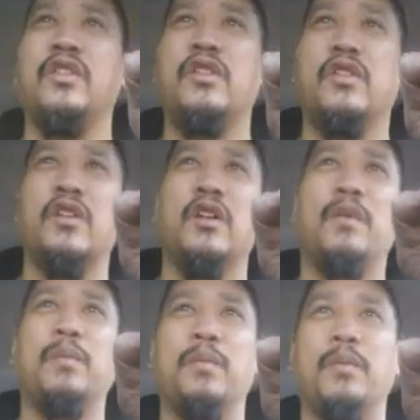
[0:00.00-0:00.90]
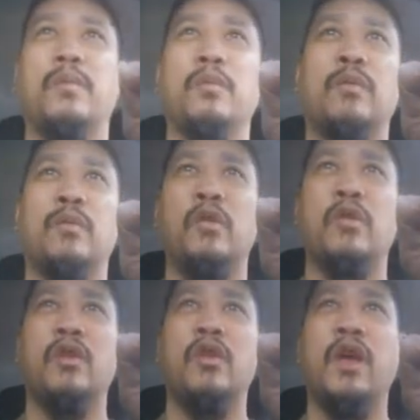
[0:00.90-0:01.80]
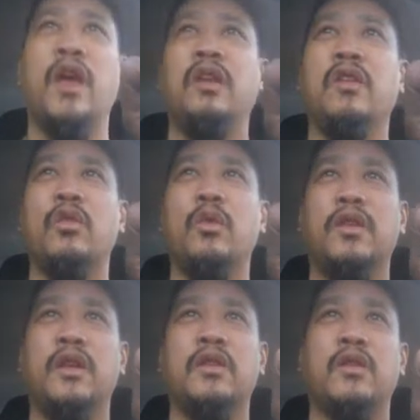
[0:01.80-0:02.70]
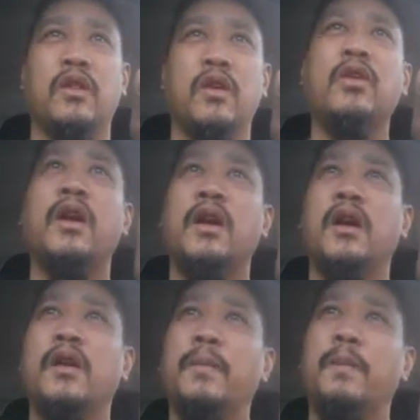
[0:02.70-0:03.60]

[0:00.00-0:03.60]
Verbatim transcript: there's uh, there's an okayness with it. They say, okay, God,